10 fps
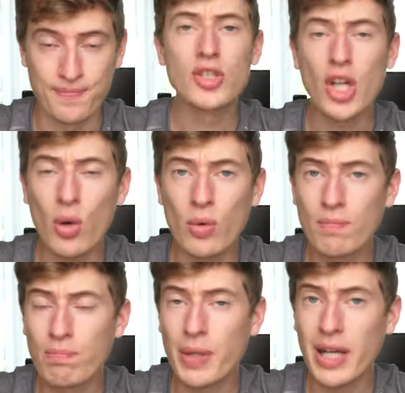So
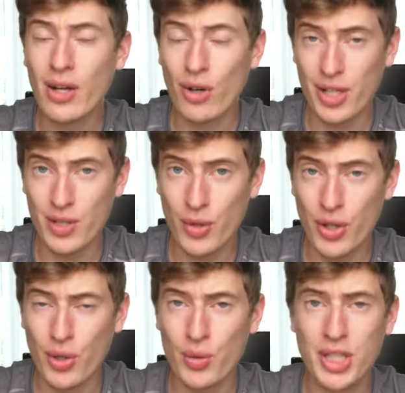being honest with
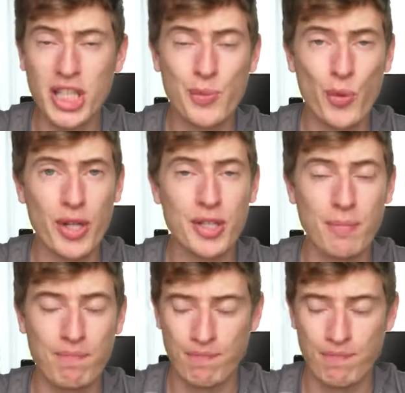you, Teespring's